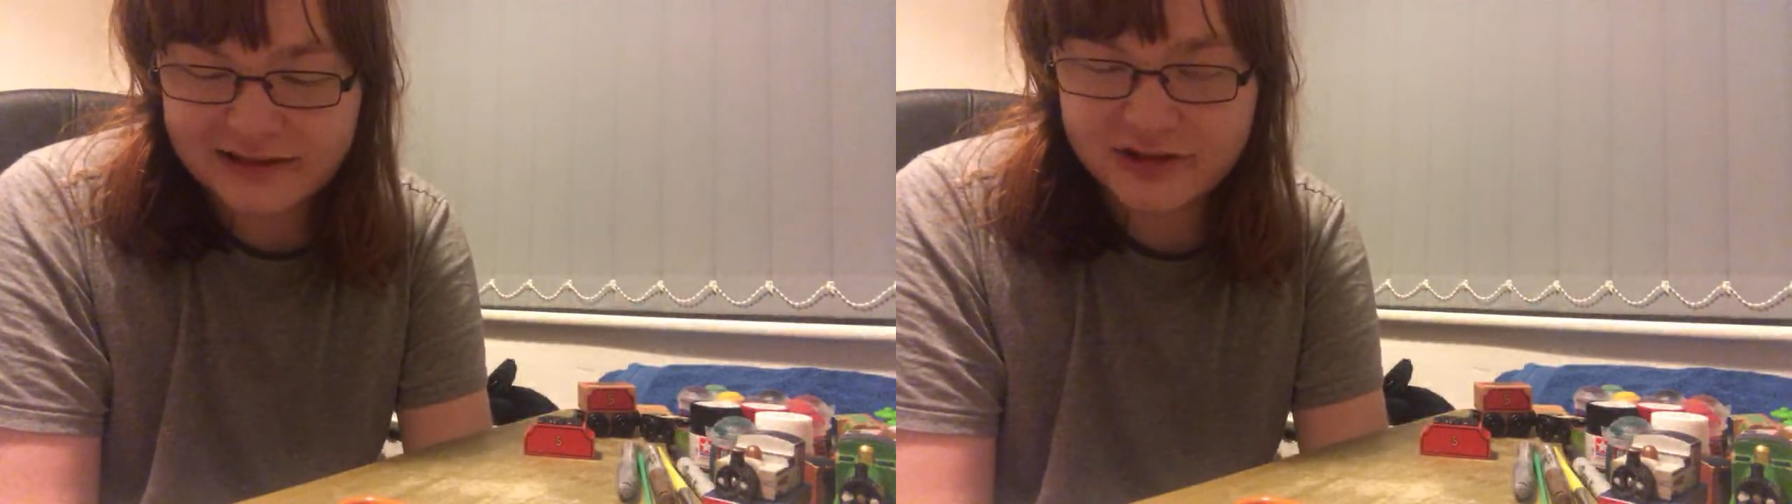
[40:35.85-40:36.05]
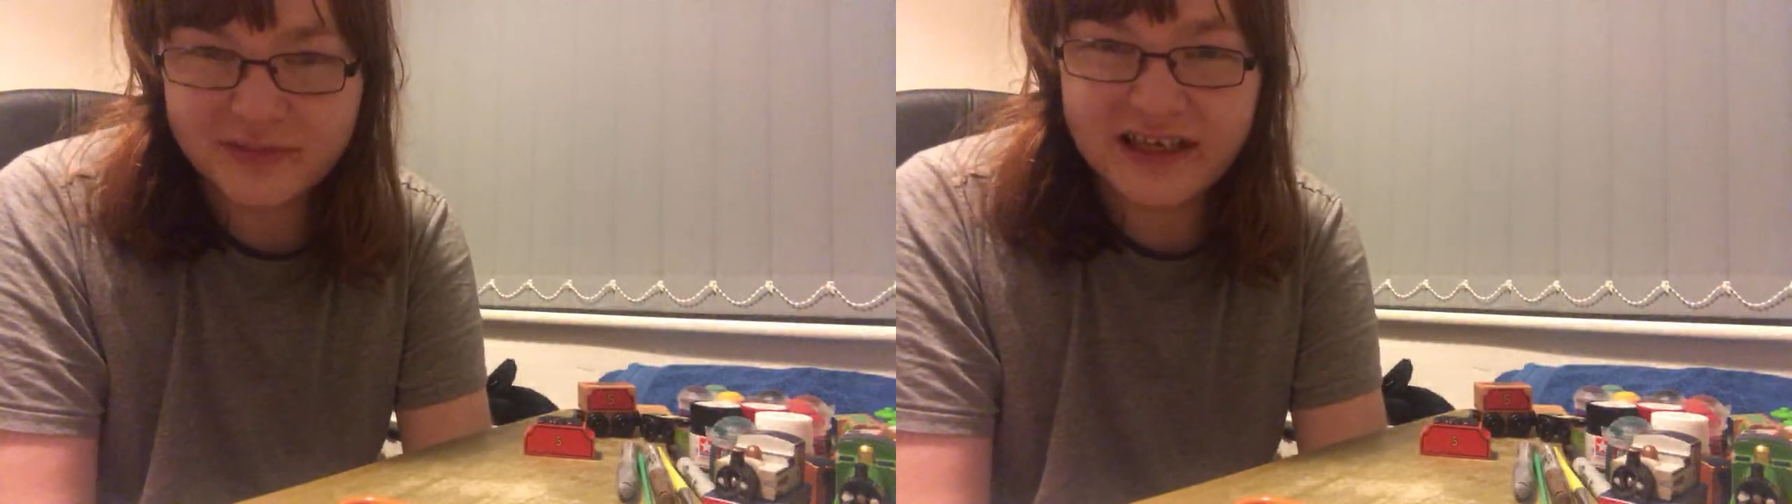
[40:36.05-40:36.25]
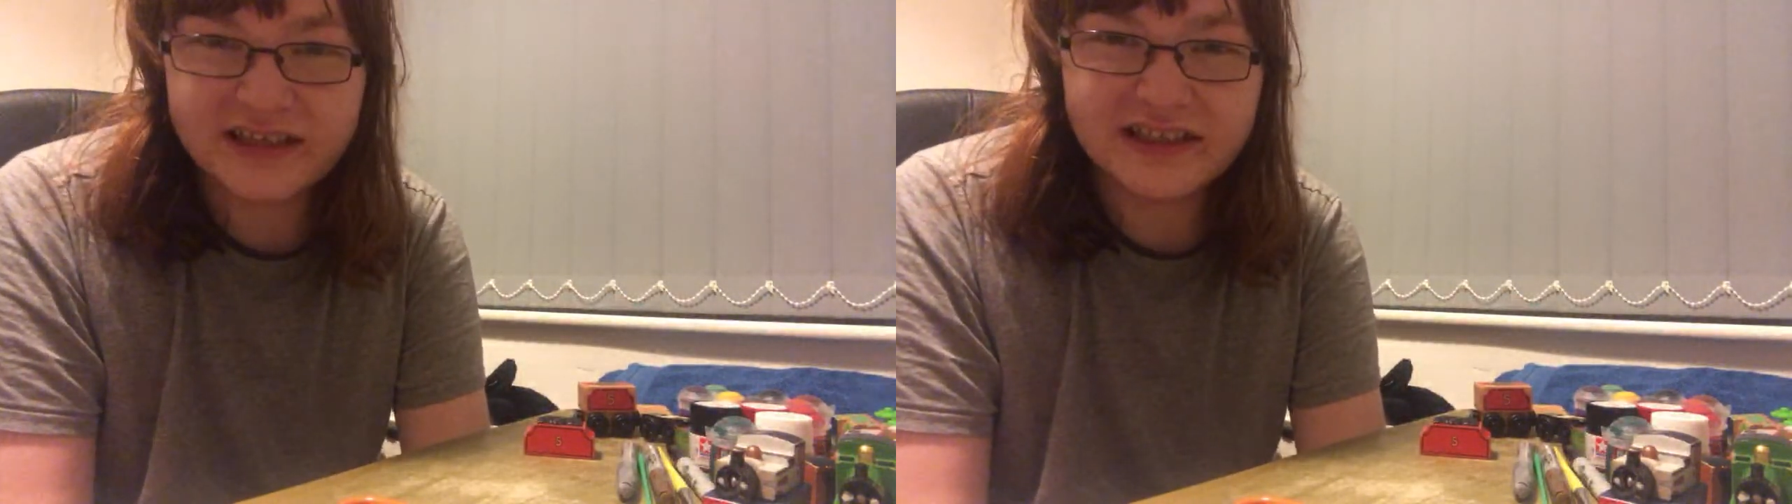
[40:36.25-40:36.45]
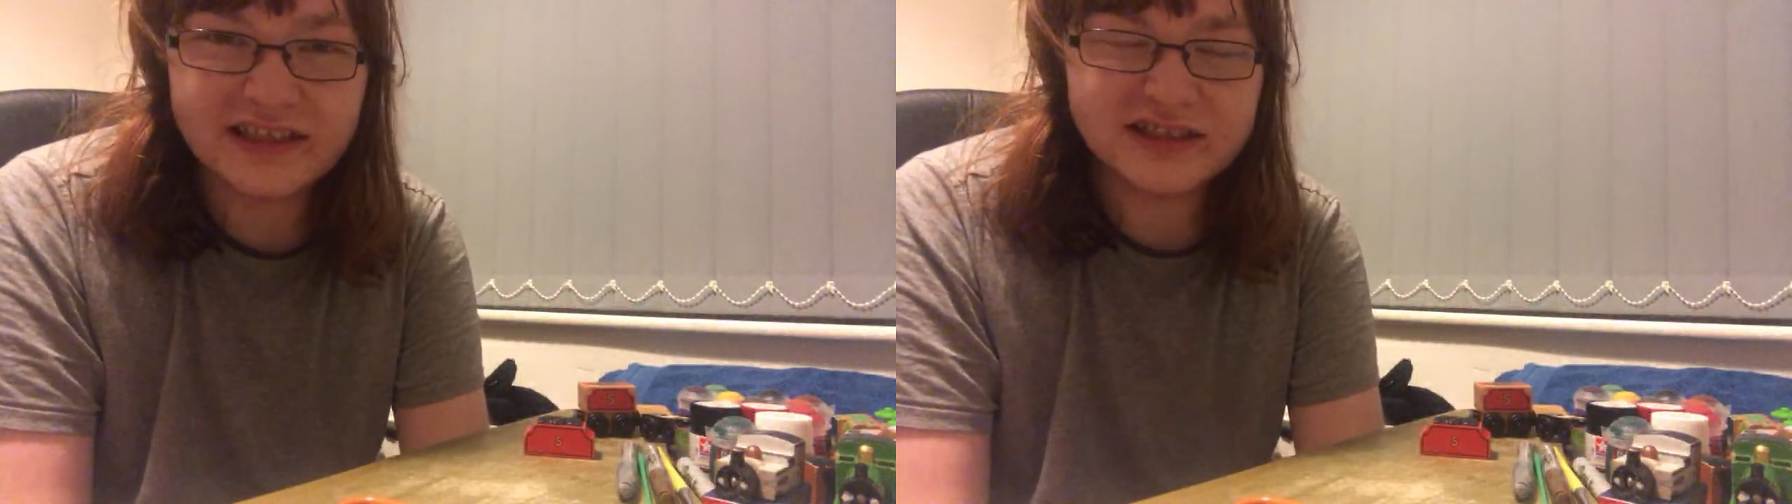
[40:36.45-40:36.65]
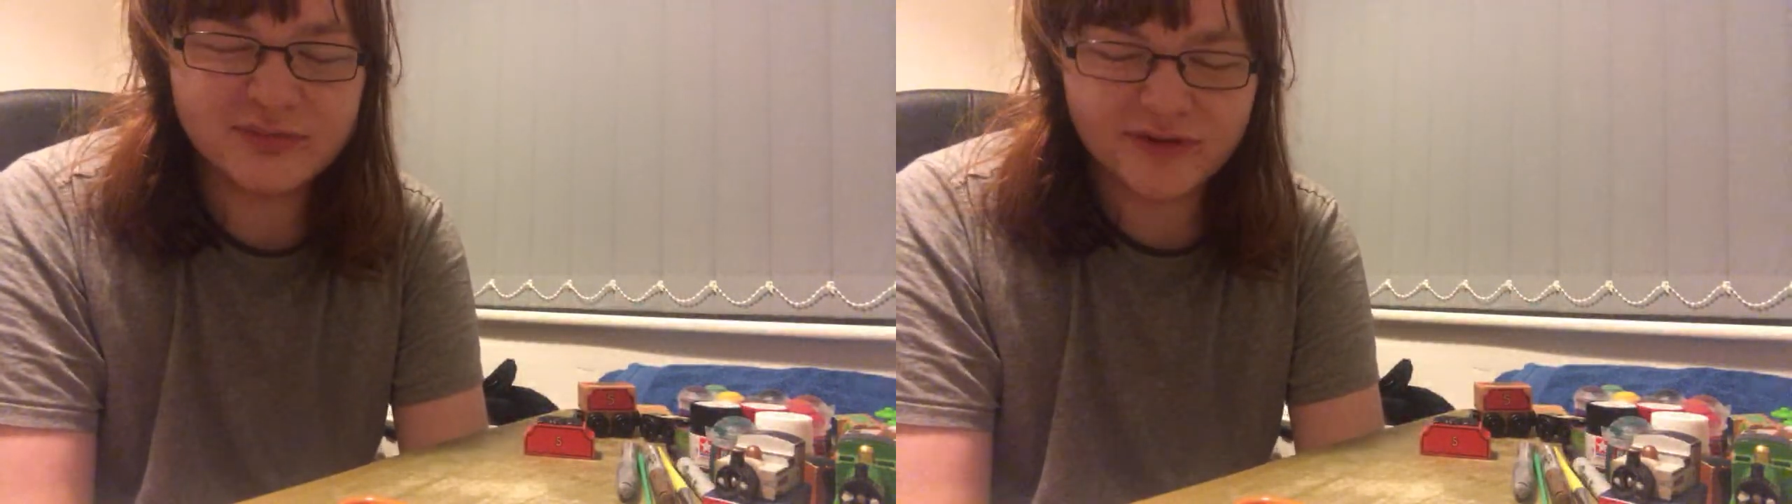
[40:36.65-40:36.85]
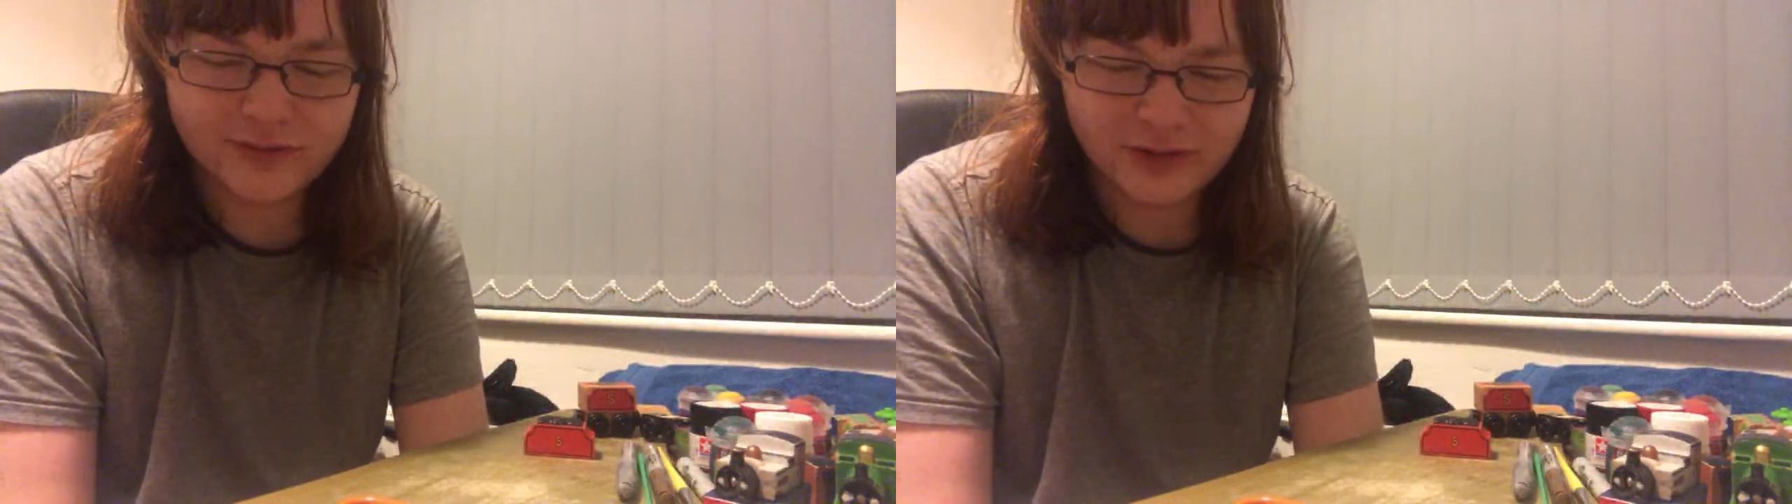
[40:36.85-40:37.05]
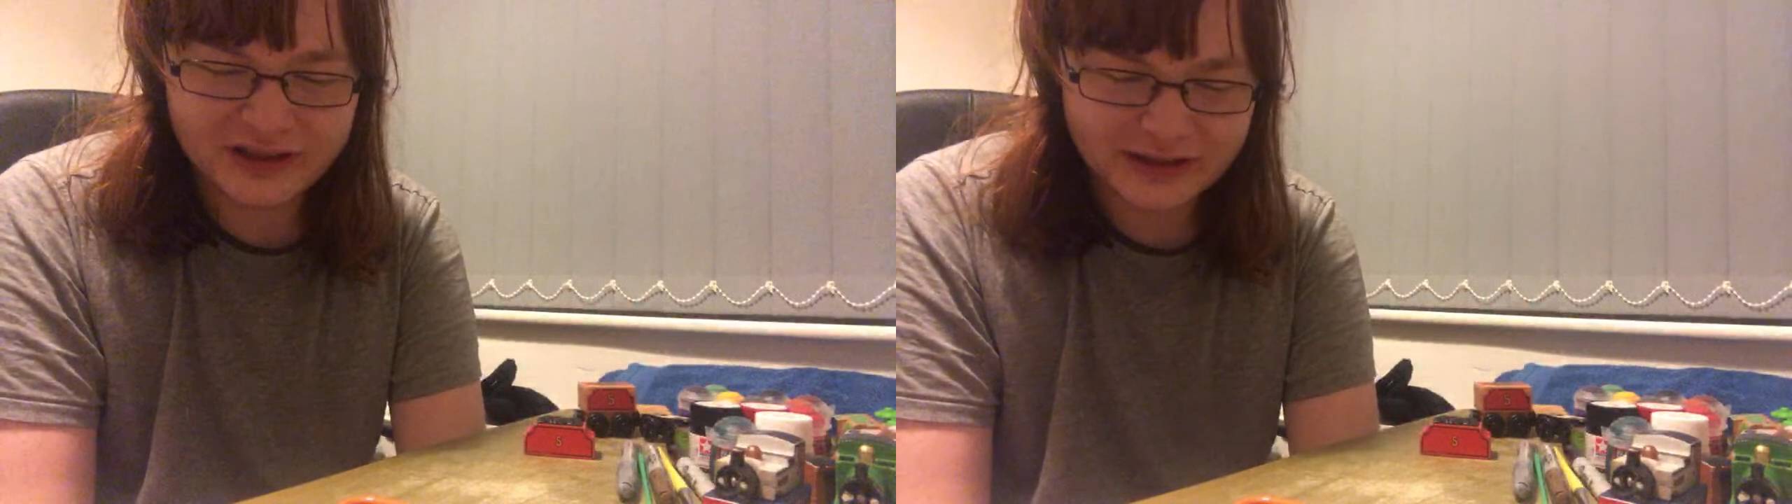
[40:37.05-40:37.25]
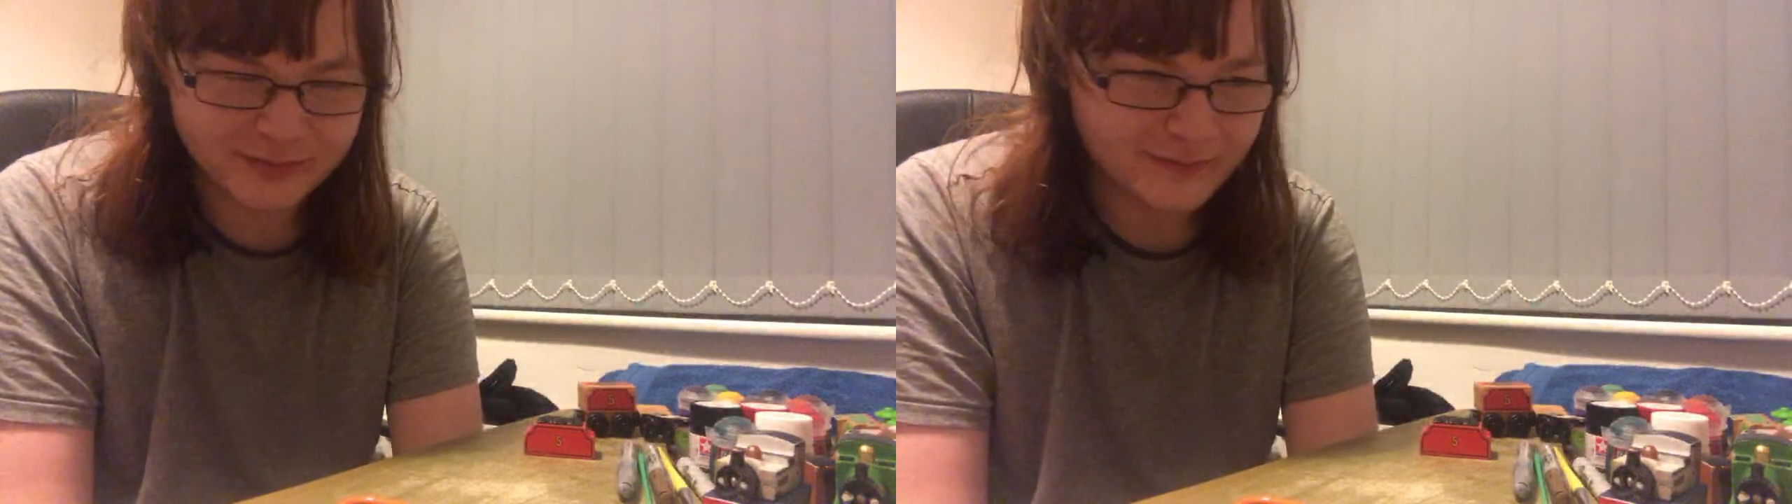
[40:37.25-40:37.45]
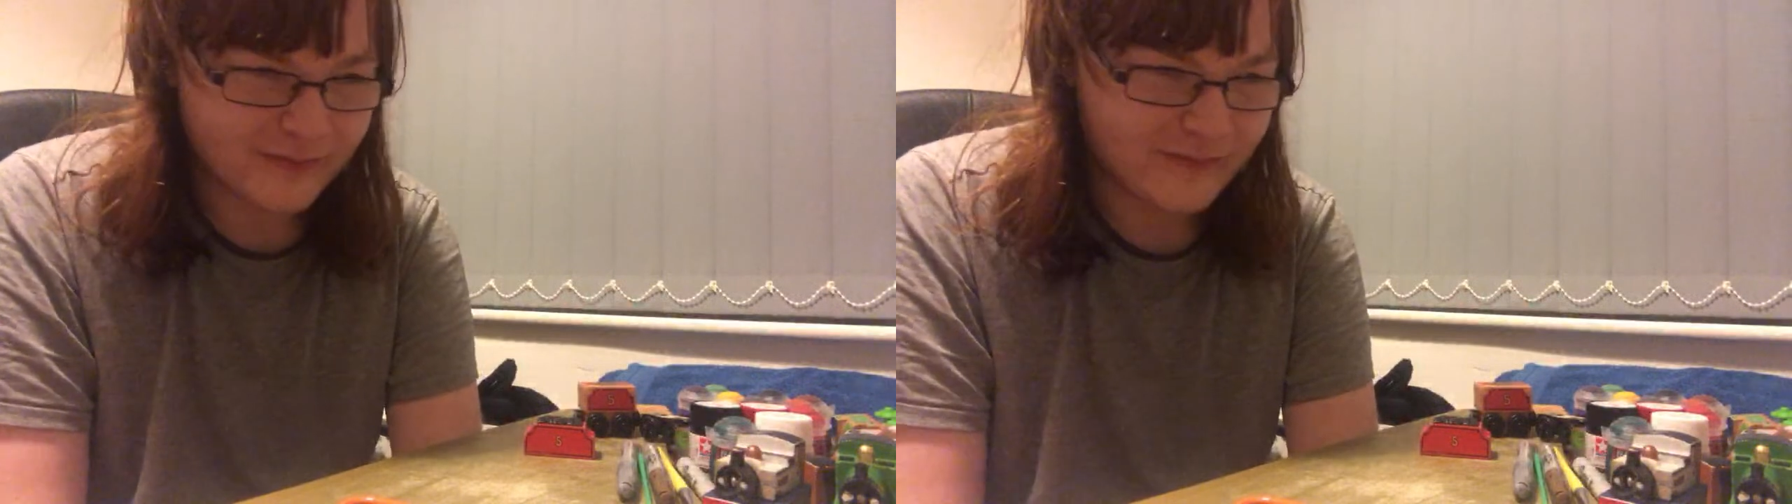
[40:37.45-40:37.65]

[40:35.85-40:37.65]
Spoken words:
was made years before him.